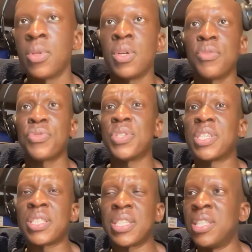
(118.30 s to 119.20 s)
Free
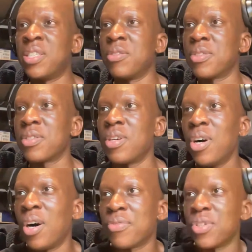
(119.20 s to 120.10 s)
kick to Egypt
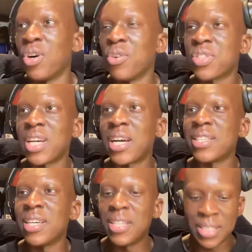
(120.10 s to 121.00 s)
after the offside.
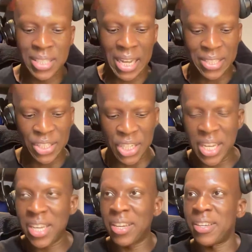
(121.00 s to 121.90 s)
Tangier.